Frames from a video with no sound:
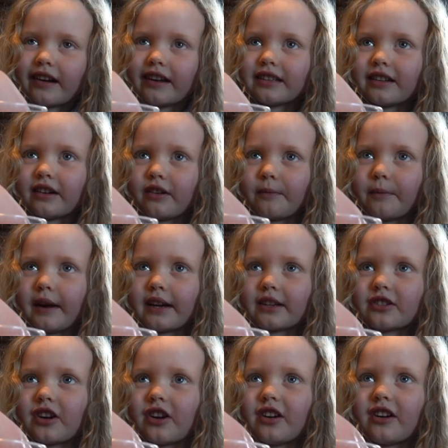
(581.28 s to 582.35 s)
Is it on
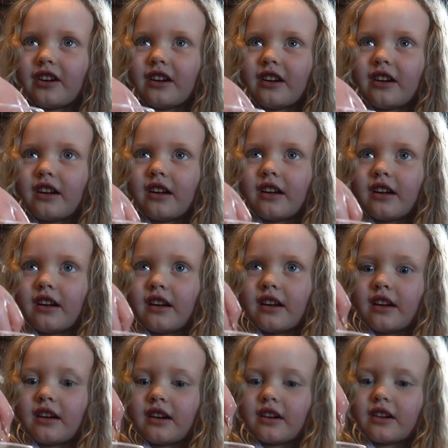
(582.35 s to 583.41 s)
picture?
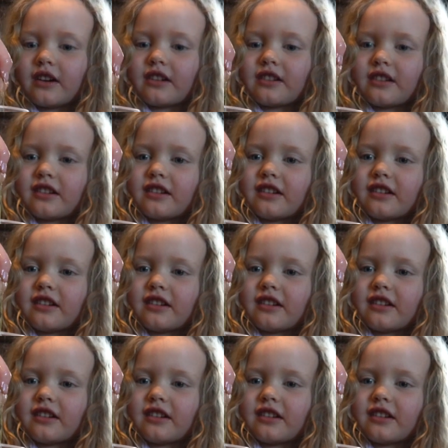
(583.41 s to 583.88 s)
Good.